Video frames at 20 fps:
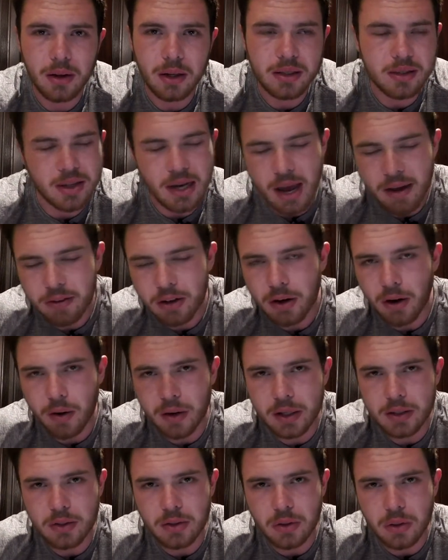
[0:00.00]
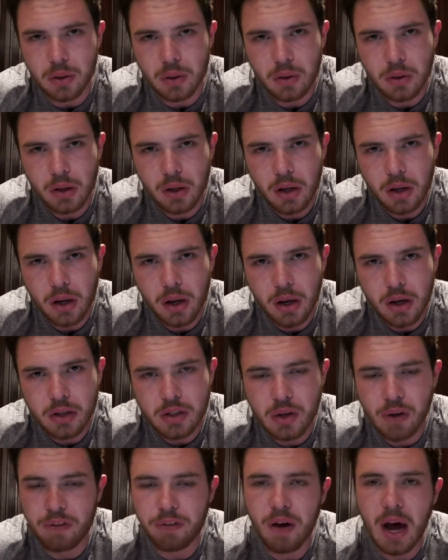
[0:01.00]
It's never going to.
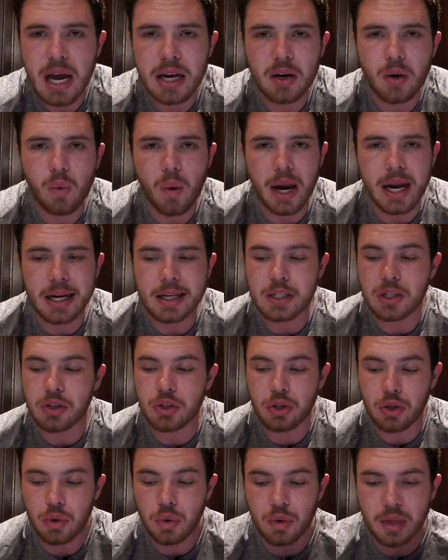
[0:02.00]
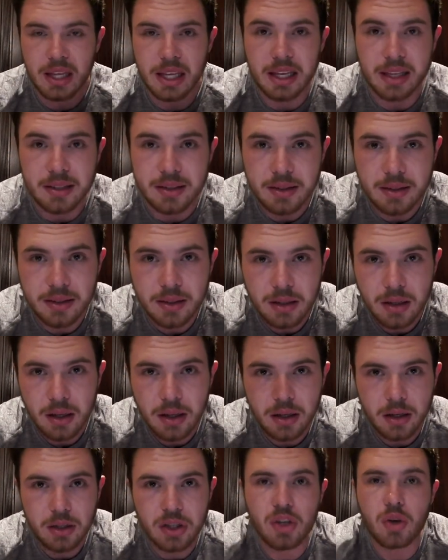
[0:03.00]
So find a way to do this,
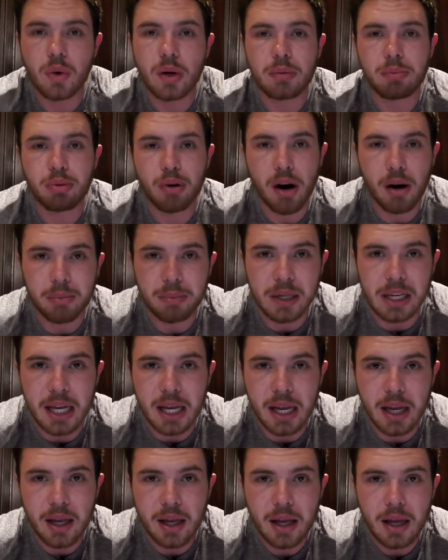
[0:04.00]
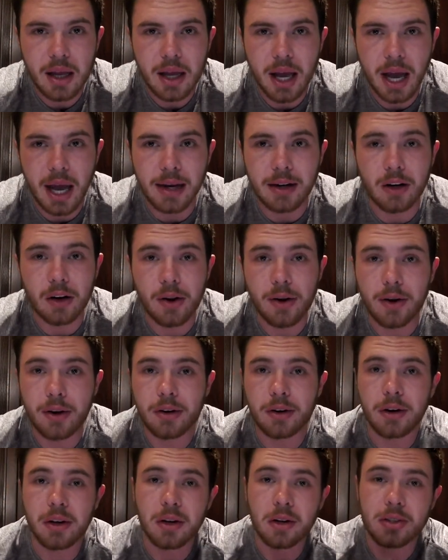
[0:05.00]
do it properly, and
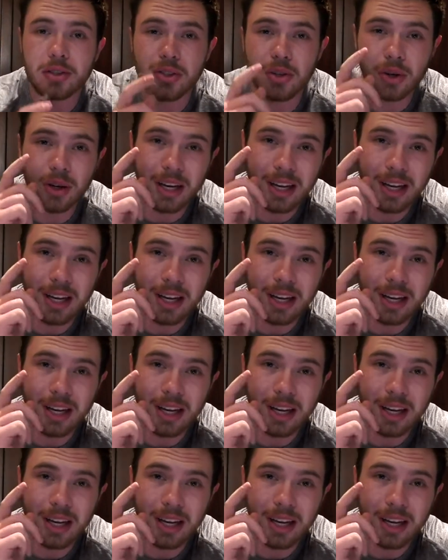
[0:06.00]
learn to